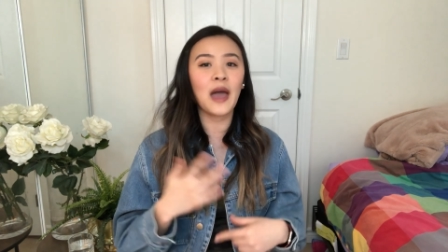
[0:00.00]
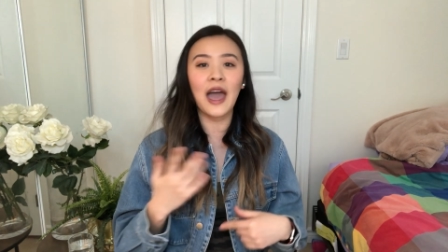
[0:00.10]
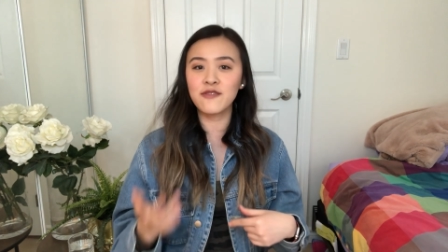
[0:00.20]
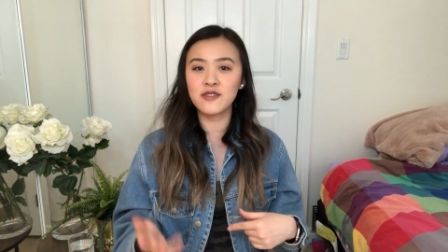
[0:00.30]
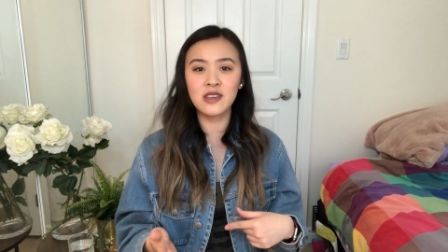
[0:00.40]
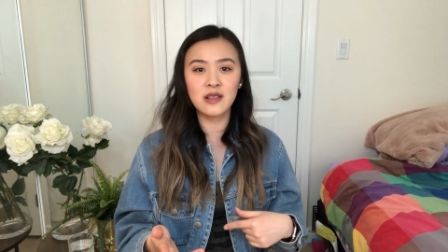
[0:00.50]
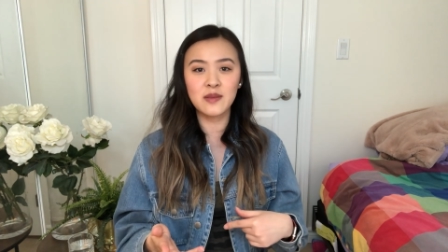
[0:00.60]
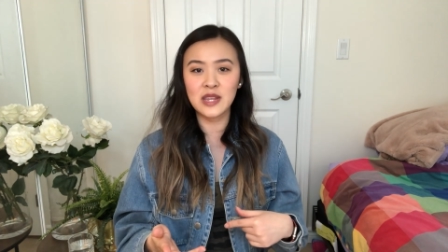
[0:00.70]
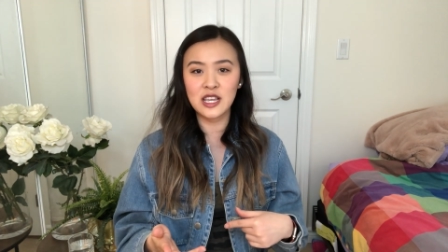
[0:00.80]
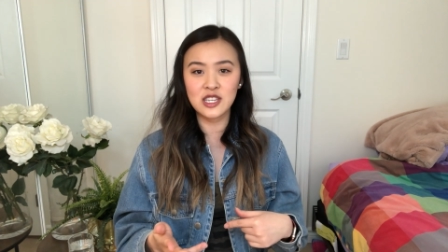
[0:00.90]
after the
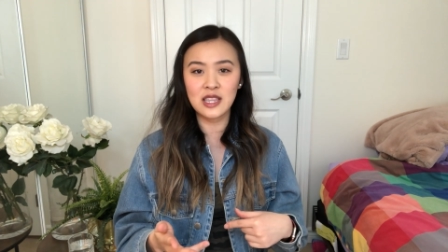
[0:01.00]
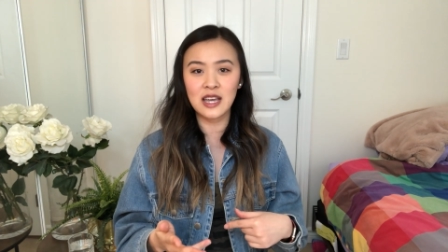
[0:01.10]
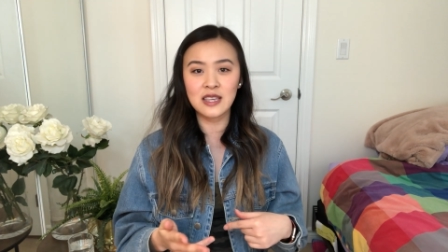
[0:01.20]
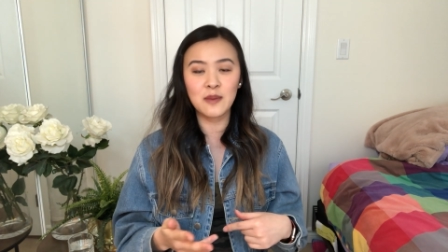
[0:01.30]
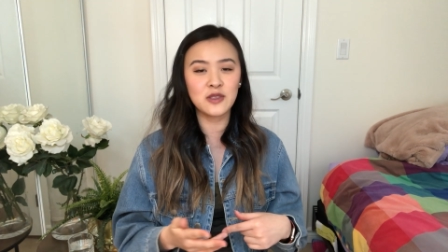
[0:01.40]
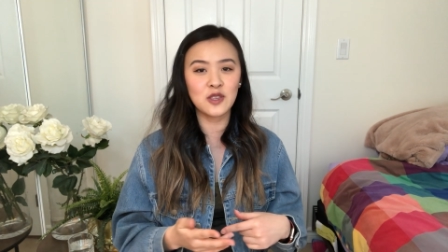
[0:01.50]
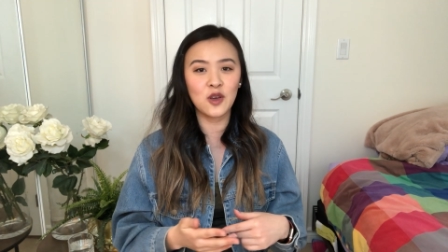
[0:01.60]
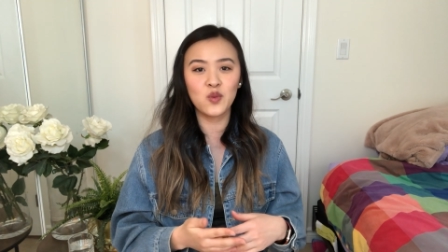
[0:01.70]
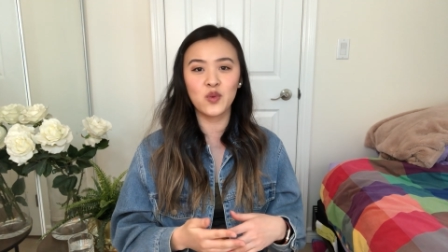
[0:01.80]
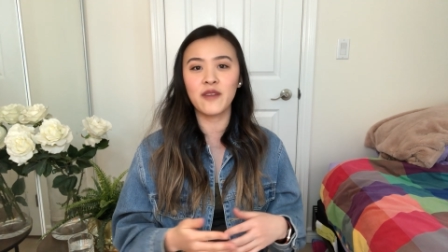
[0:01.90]
elimination last
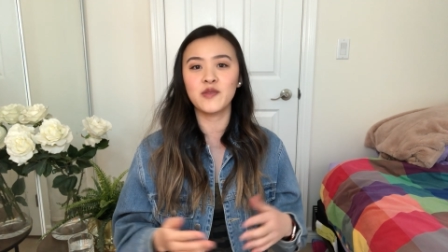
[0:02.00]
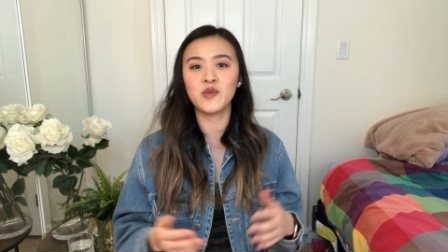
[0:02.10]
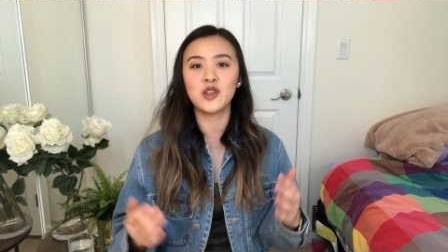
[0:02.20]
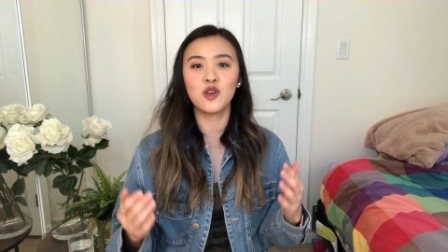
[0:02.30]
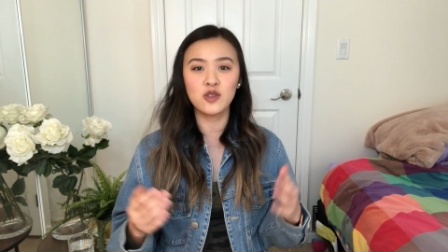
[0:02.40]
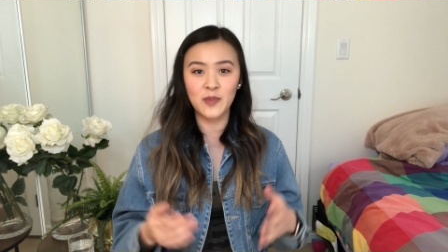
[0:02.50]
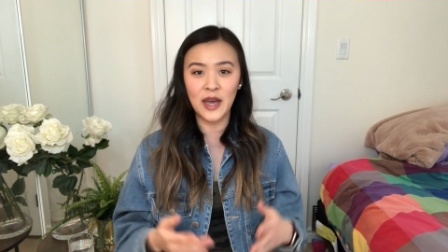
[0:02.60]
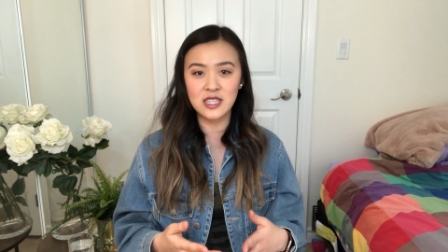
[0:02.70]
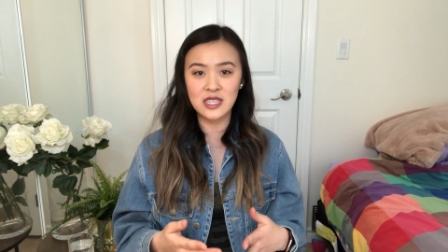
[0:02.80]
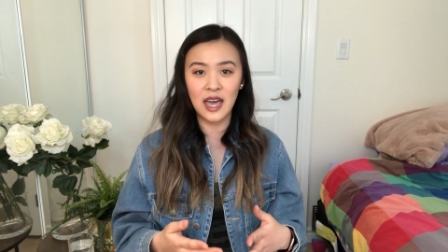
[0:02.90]
episode, where everyone goes
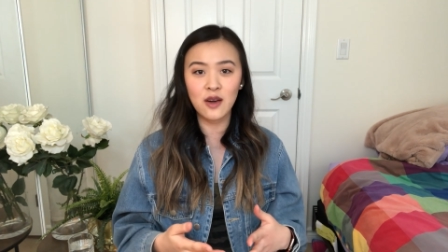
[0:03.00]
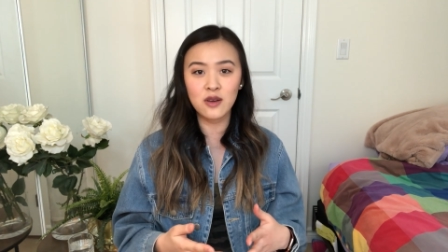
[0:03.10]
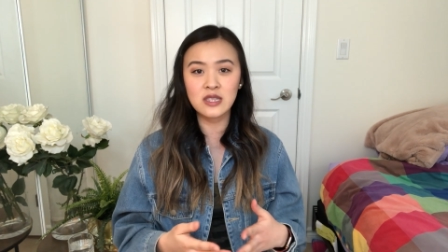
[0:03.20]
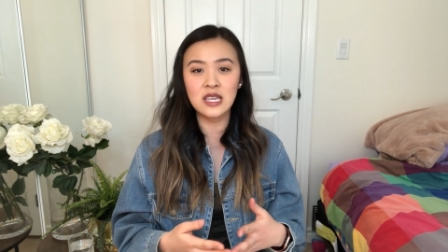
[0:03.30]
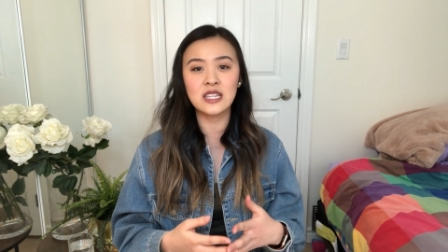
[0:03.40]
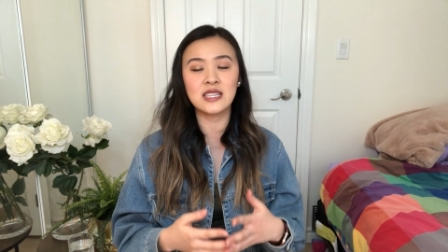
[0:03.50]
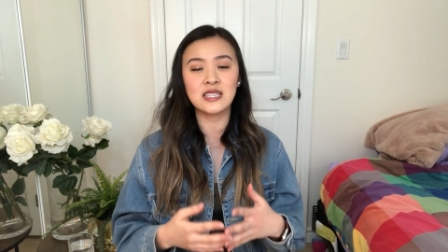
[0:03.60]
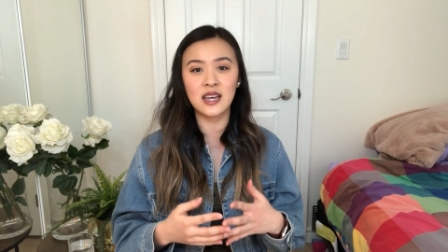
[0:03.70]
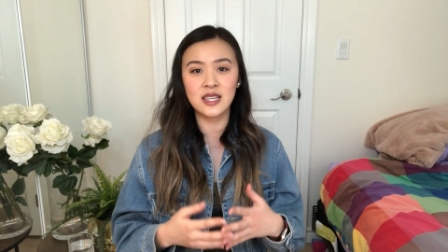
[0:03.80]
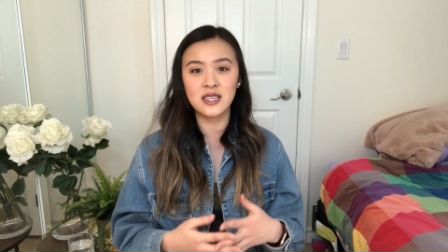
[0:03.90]
back to the house and
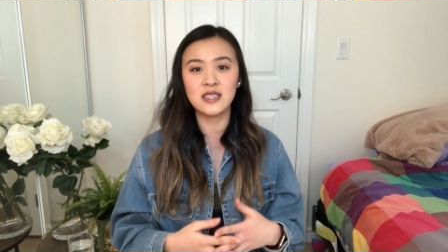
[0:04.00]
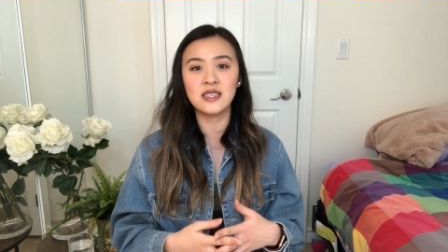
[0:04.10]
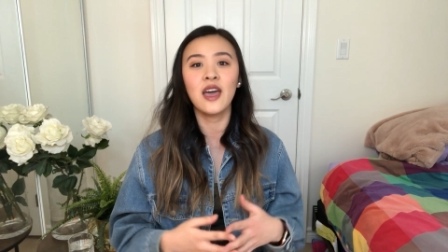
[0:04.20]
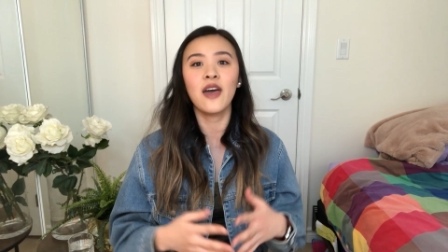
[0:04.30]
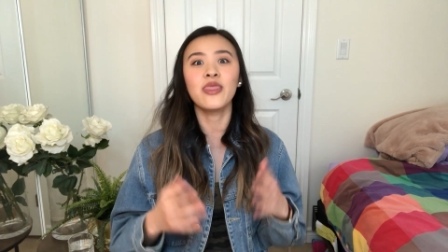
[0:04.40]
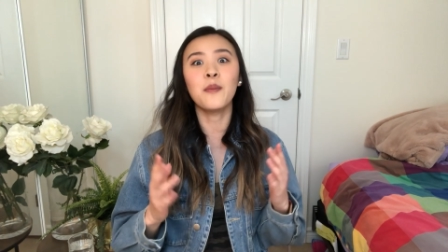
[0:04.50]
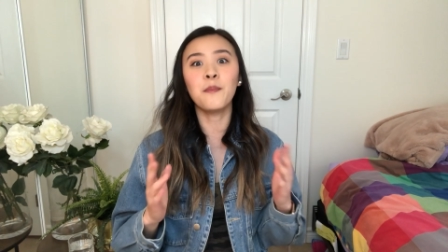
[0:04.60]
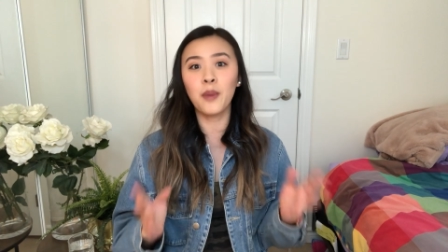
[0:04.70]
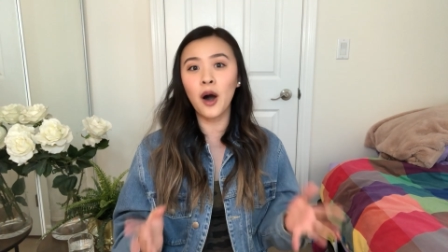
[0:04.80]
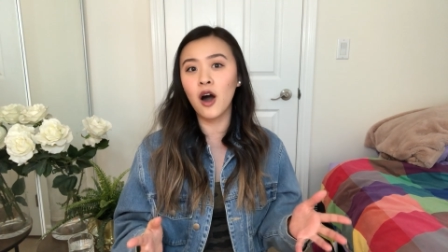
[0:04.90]
discusses the
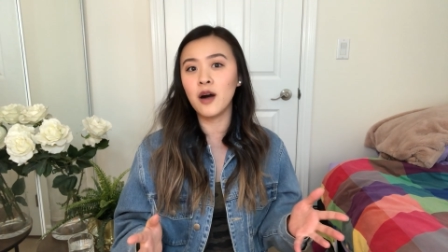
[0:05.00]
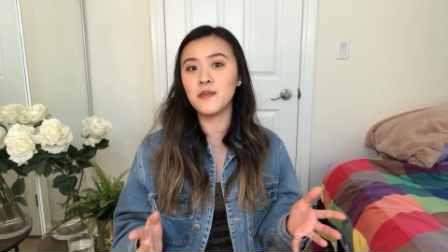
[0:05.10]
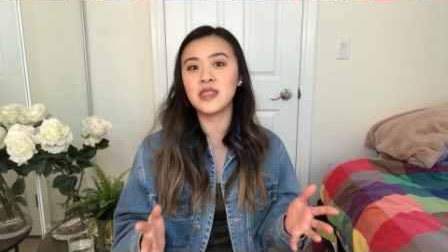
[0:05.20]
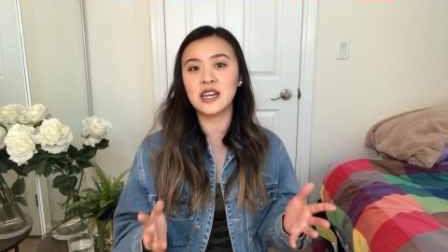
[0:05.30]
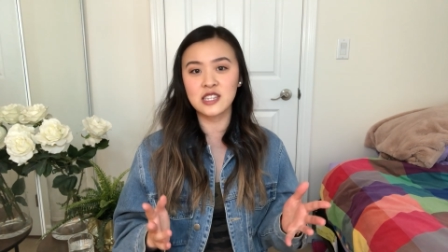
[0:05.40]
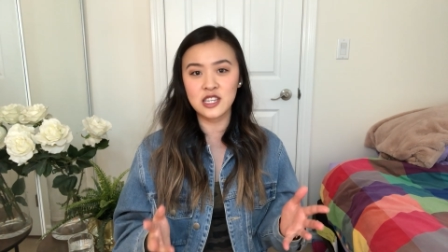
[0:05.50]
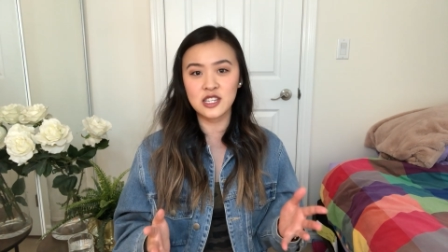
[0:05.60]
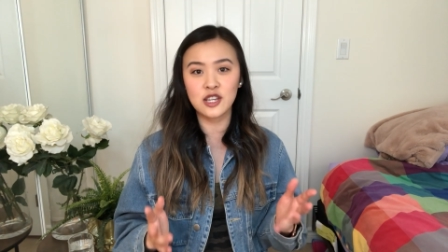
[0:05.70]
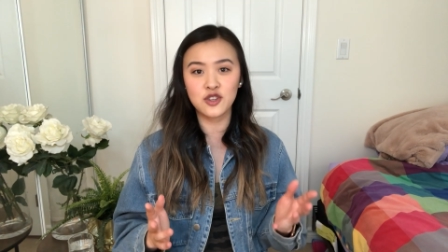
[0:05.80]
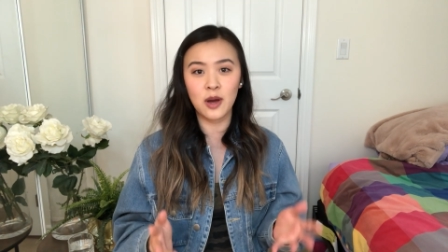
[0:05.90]
bomb that
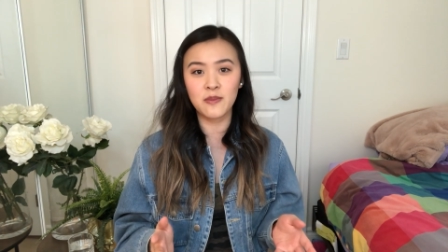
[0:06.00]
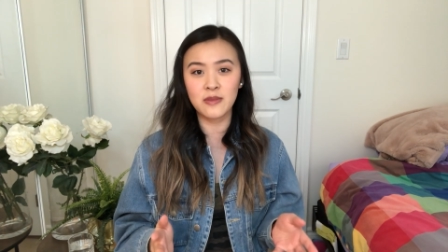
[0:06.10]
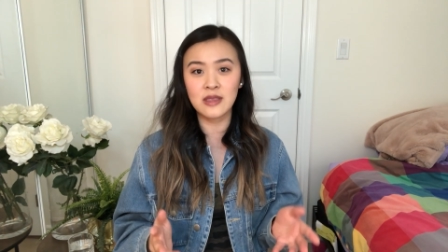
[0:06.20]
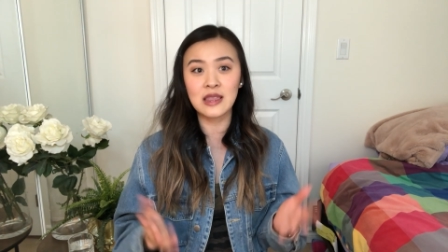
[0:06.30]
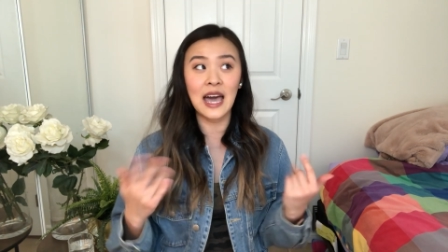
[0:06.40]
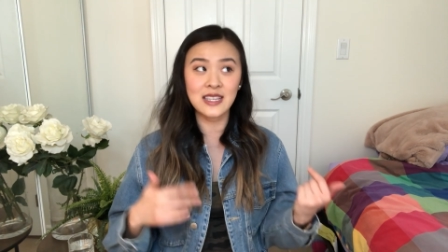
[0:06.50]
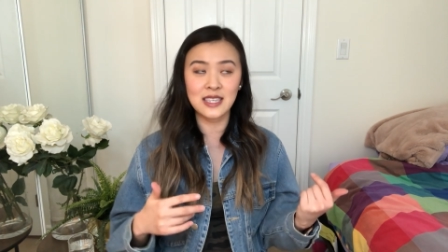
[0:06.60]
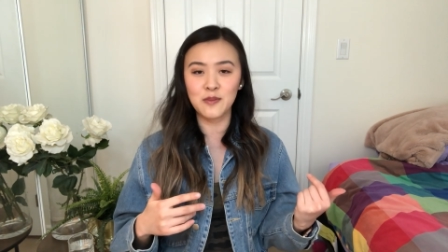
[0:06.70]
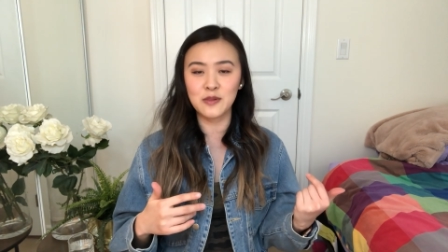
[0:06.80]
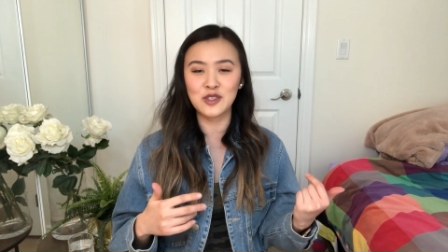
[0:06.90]
TJ dropped last
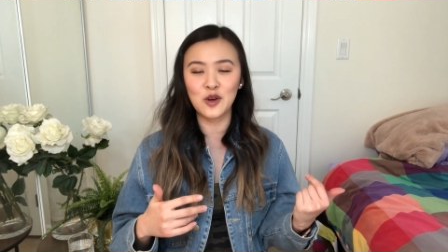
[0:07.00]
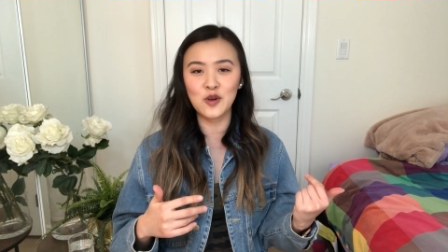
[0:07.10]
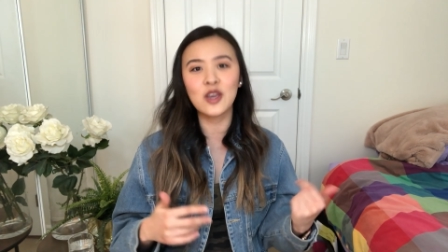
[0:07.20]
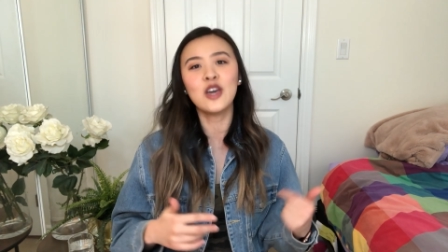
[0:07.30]
episode,